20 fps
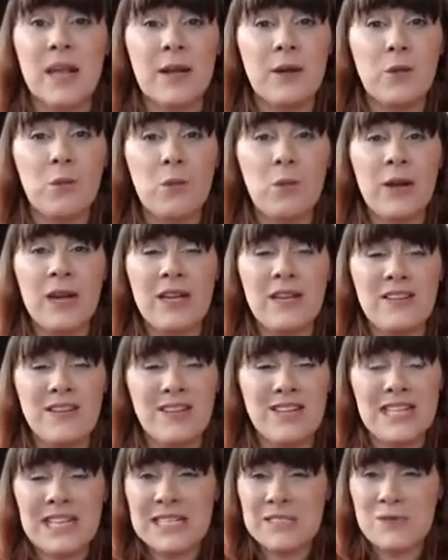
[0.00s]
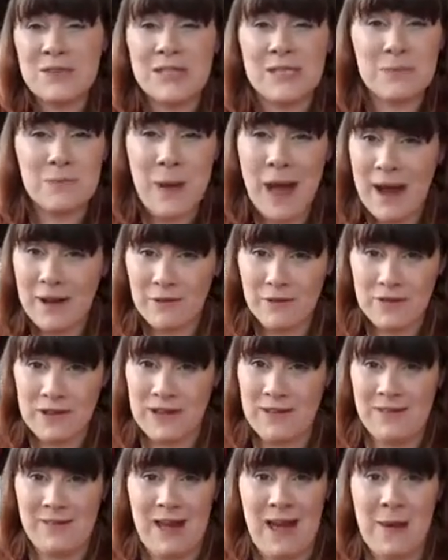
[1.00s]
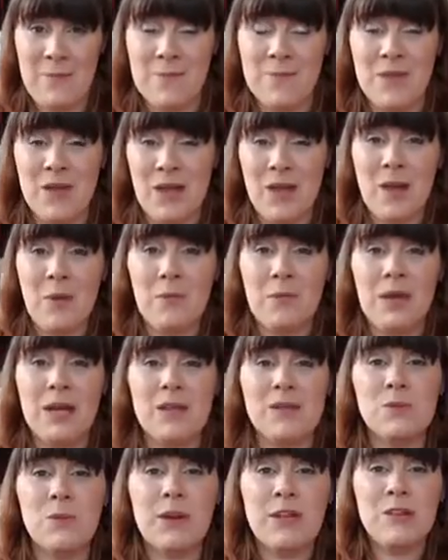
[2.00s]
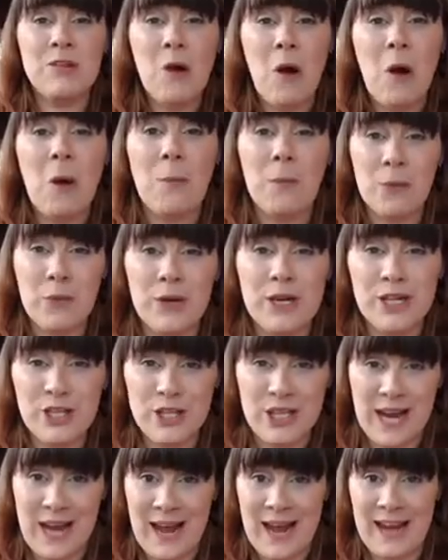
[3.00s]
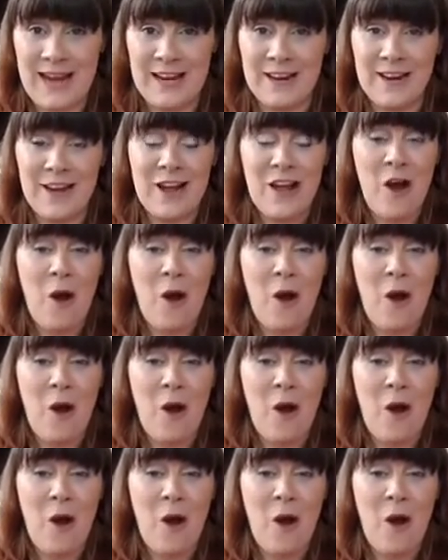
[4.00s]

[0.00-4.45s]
Like, we disrespecting them because we're not appreciating